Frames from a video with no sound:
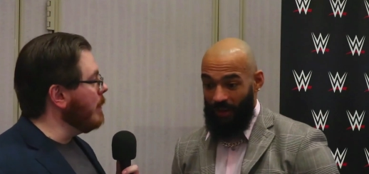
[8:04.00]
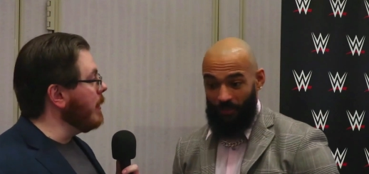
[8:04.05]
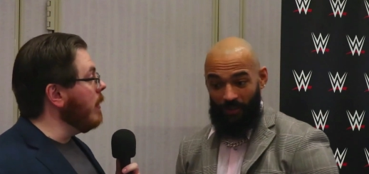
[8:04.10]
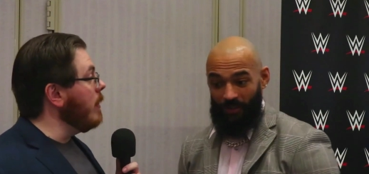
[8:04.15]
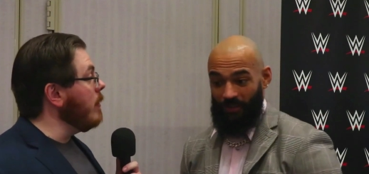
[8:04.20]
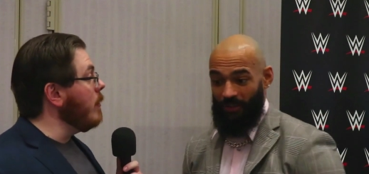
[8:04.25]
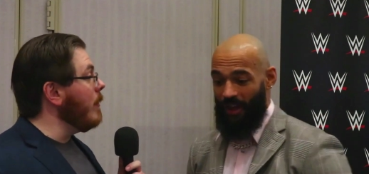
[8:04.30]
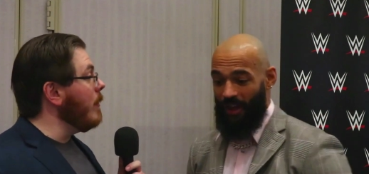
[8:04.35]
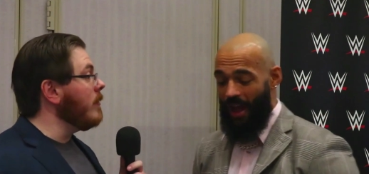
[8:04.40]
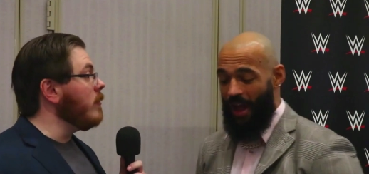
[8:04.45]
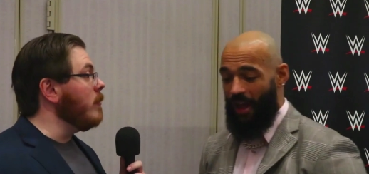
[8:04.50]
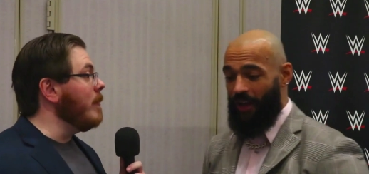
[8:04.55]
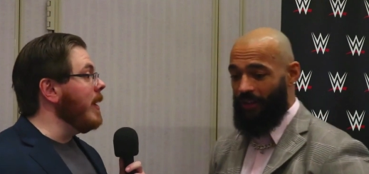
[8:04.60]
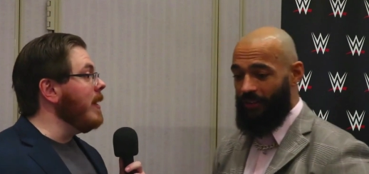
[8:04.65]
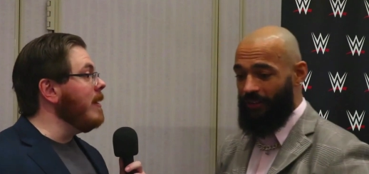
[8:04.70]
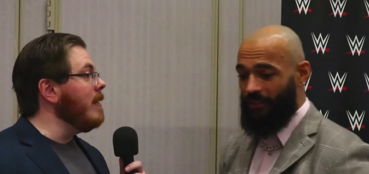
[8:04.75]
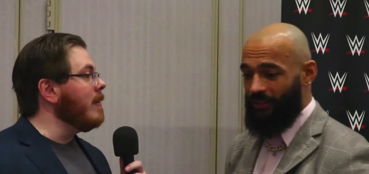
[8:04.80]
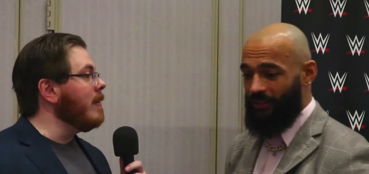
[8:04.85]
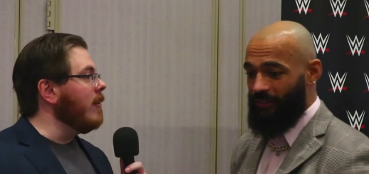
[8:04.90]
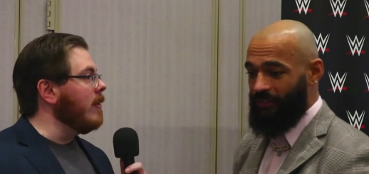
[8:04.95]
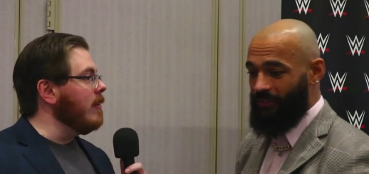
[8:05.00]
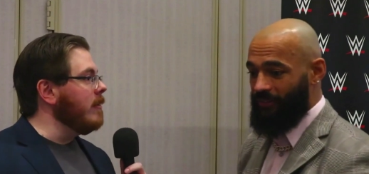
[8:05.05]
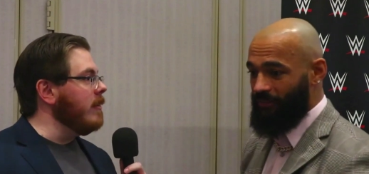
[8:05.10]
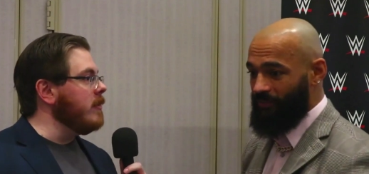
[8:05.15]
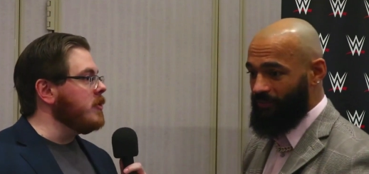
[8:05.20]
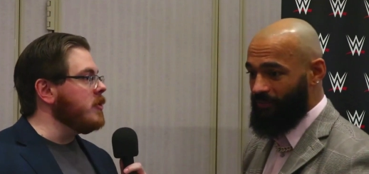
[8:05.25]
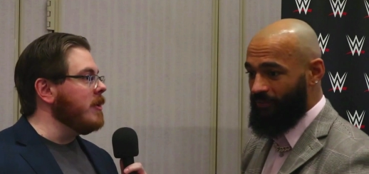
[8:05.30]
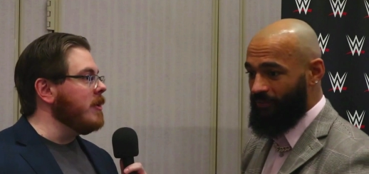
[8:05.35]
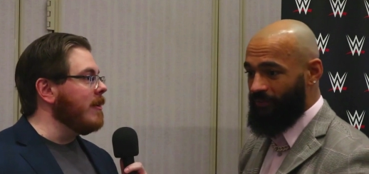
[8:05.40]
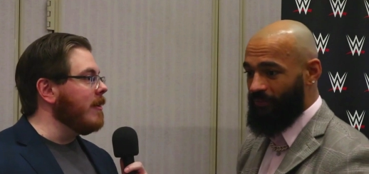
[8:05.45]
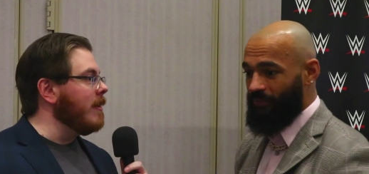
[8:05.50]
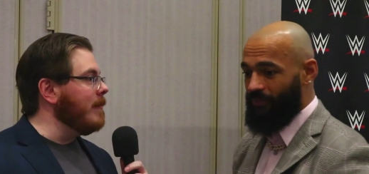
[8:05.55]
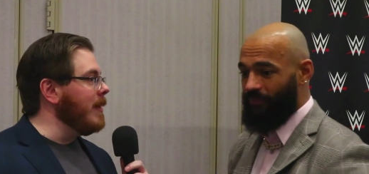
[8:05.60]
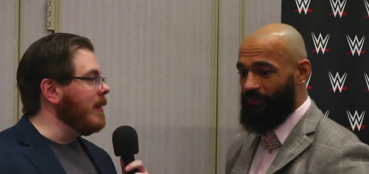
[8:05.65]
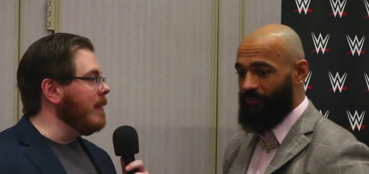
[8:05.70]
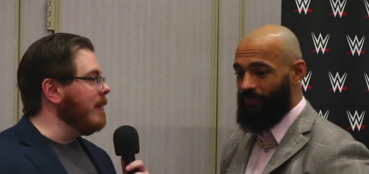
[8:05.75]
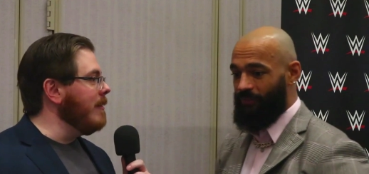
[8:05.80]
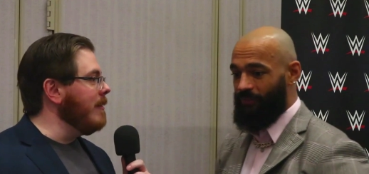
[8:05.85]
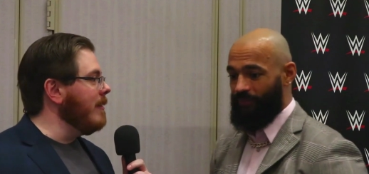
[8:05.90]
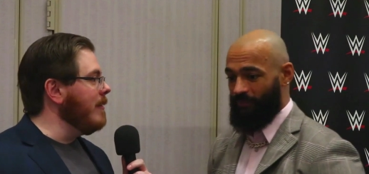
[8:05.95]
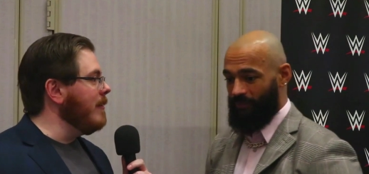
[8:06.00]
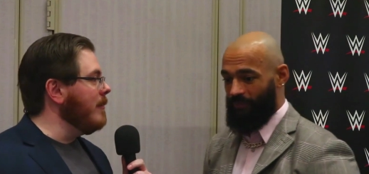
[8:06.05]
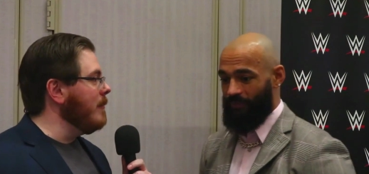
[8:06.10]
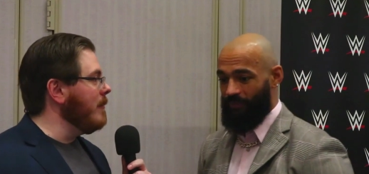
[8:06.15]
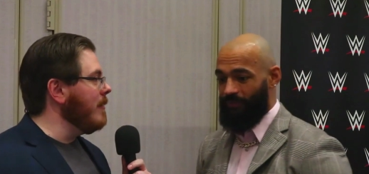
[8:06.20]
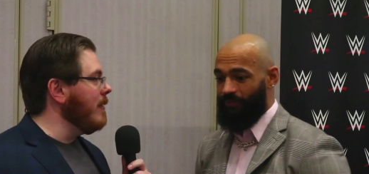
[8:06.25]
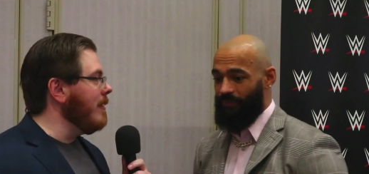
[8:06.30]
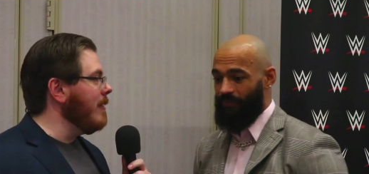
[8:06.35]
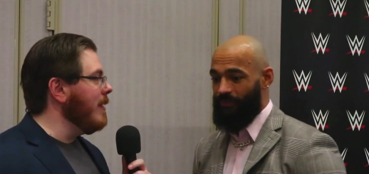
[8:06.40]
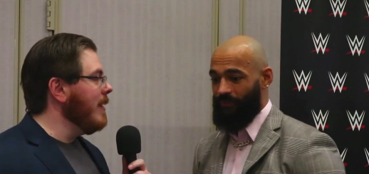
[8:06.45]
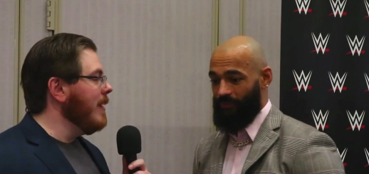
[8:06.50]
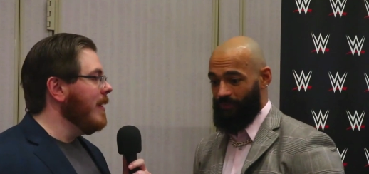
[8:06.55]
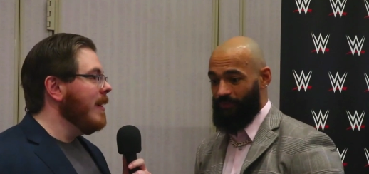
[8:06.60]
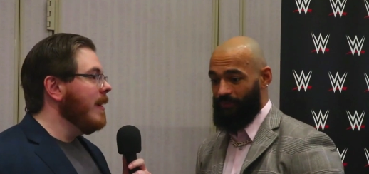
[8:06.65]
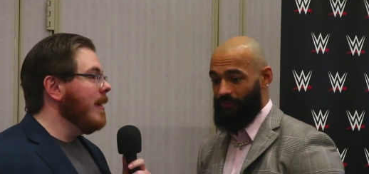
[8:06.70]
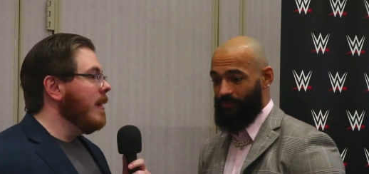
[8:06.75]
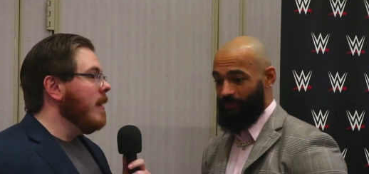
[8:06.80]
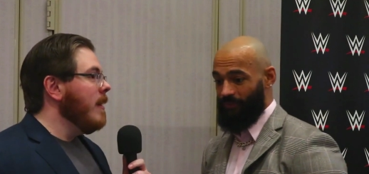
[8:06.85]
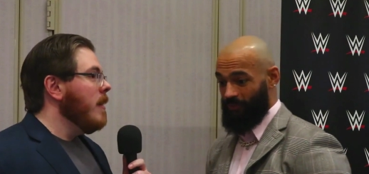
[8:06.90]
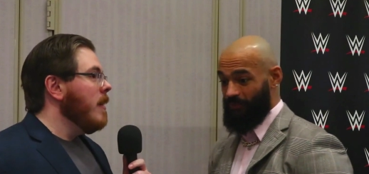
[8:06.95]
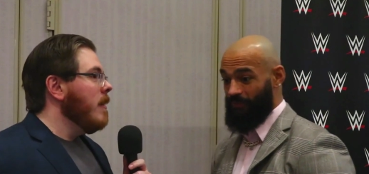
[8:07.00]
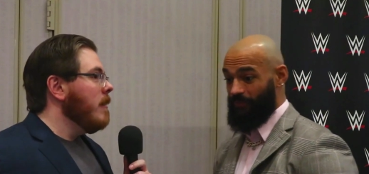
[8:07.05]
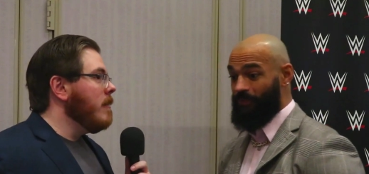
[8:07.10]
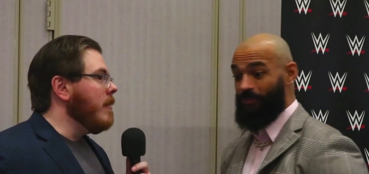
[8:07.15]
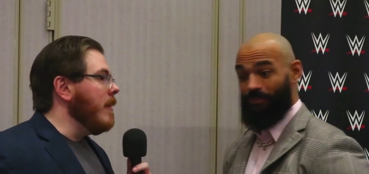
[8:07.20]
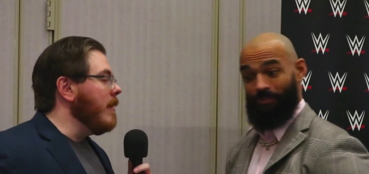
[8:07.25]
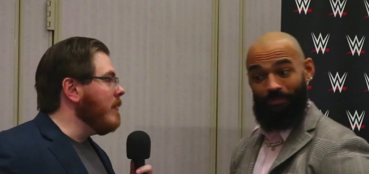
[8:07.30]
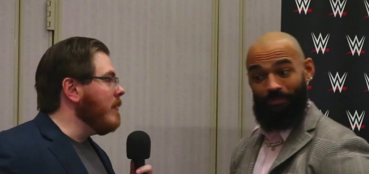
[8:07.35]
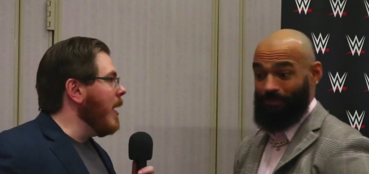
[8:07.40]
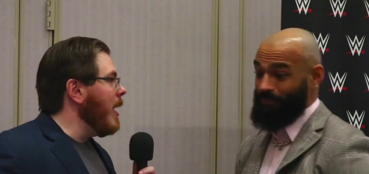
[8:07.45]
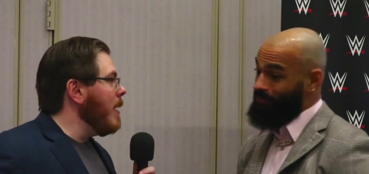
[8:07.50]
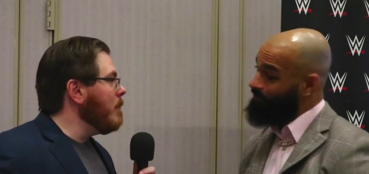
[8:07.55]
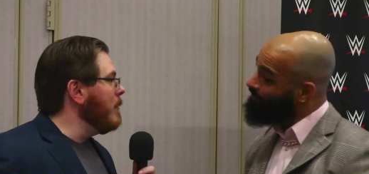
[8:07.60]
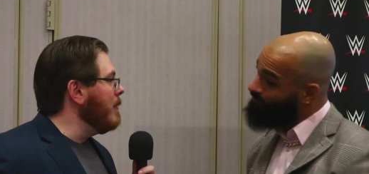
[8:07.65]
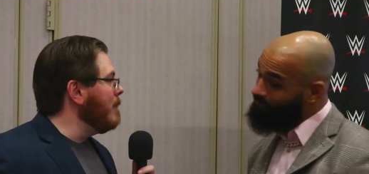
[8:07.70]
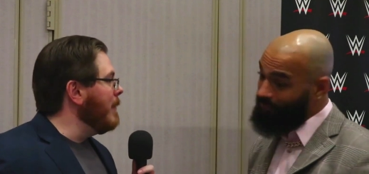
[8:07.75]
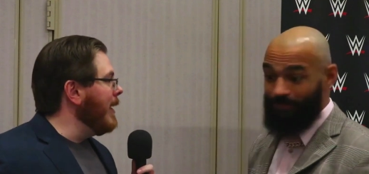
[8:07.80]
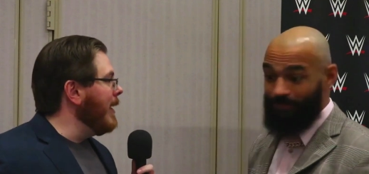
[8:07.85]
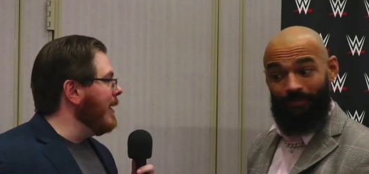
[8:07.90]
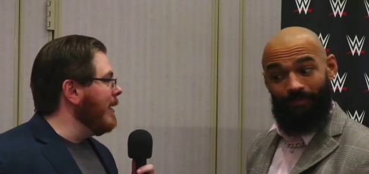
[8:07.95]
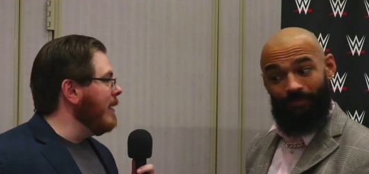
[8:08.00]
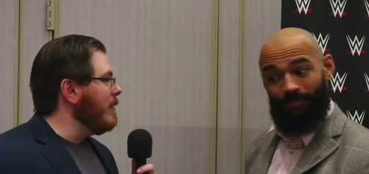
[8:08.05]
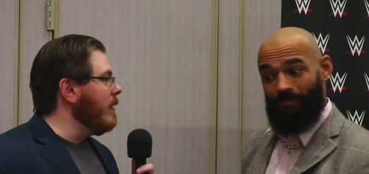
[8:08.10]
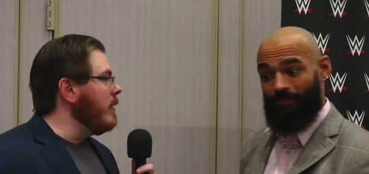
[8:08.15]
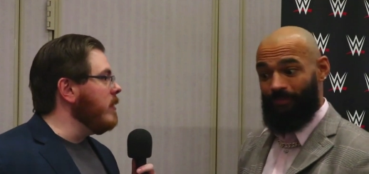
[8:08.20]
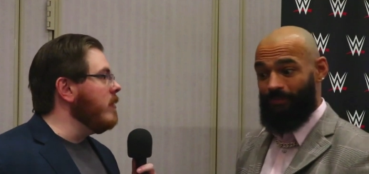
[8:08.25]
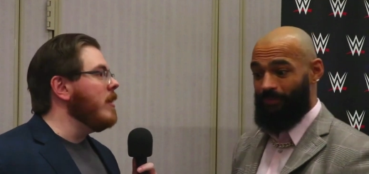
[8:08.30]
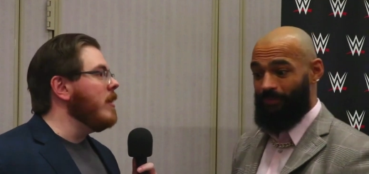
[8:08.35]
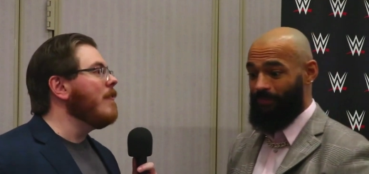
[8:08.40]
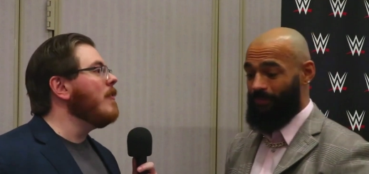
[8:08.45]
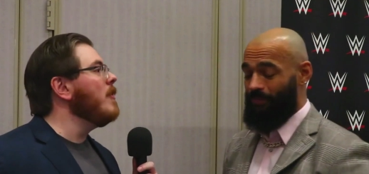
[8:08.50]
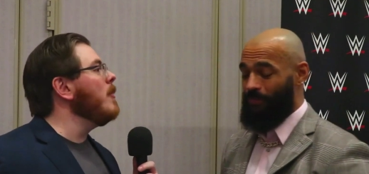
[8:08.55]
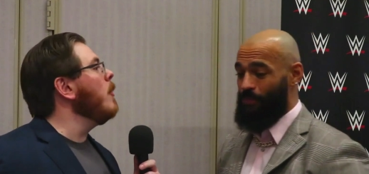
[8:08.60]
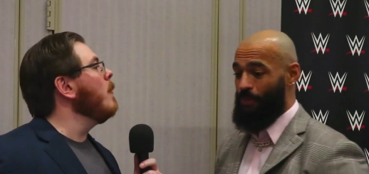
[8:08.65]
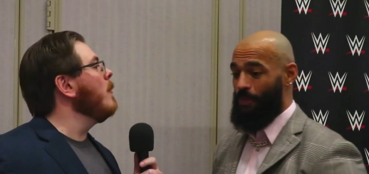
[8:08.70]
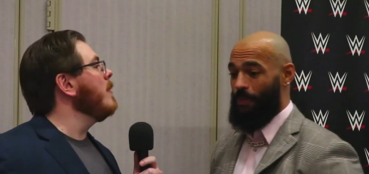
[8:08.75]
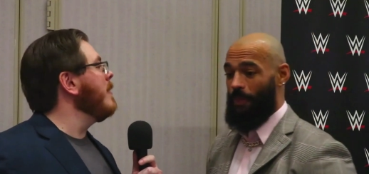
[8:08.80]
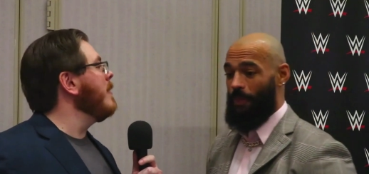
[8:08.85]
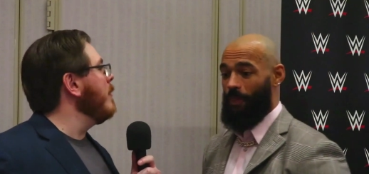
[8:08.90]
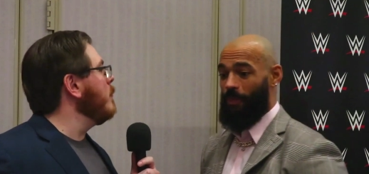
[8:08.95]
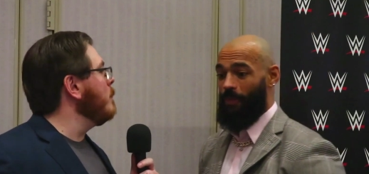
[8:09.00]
Speaker 1: on the WrestleMania card this year. I mean, you know, things happen, man. You never know where things